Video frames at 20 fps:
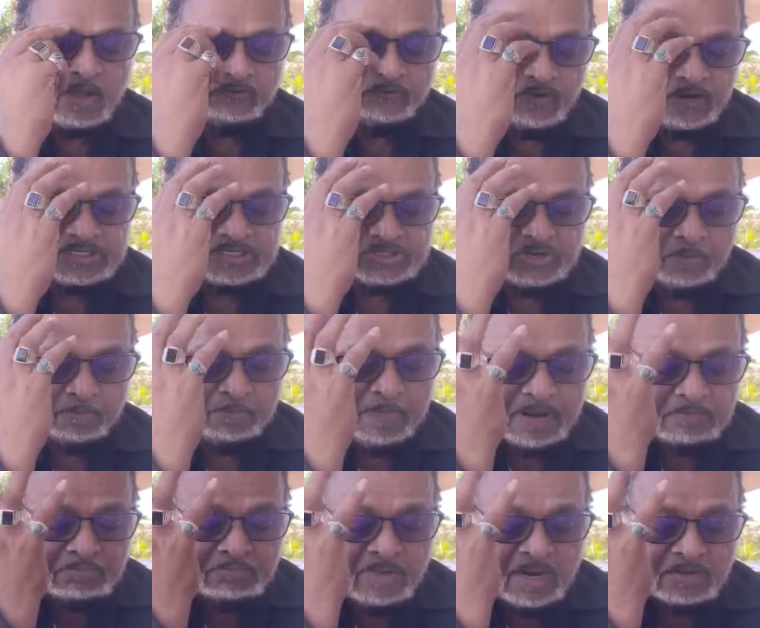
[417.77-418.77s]
for its
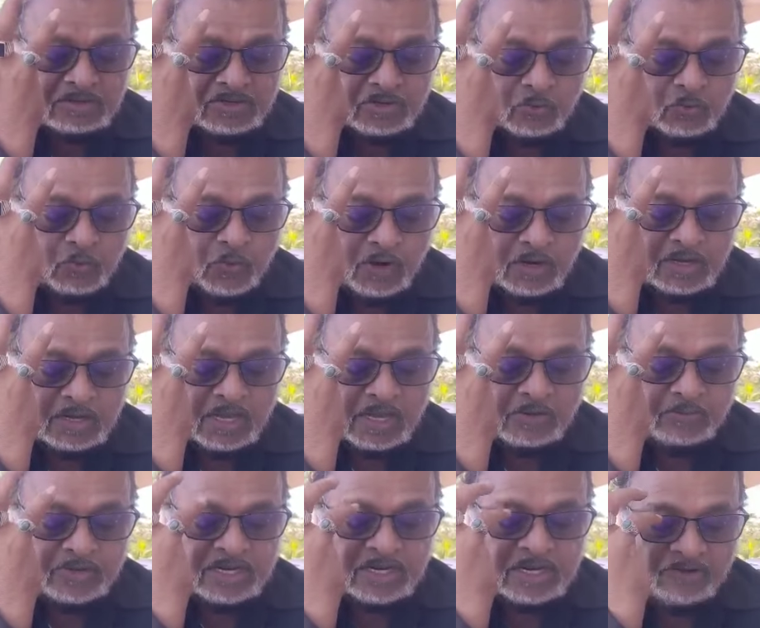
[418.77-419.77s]
commitment to
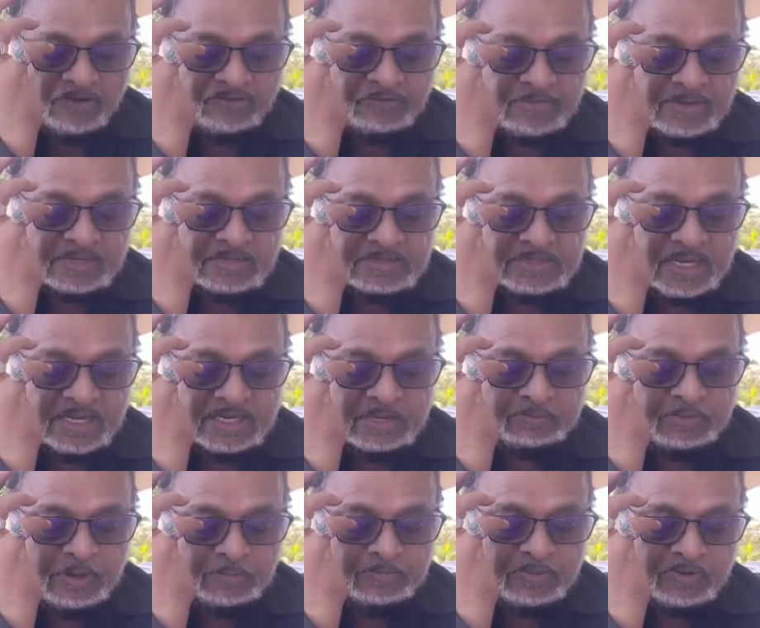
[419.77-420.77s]
working with the government and the
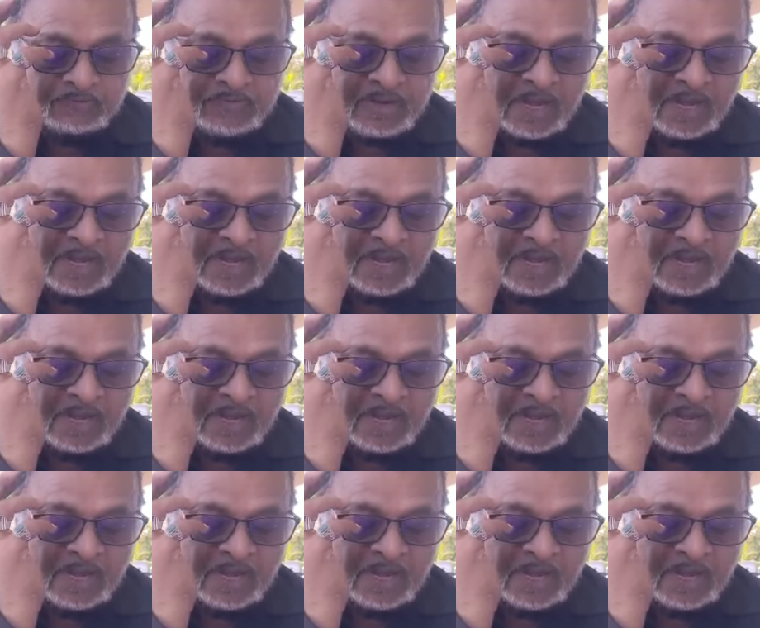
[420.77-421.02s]
people of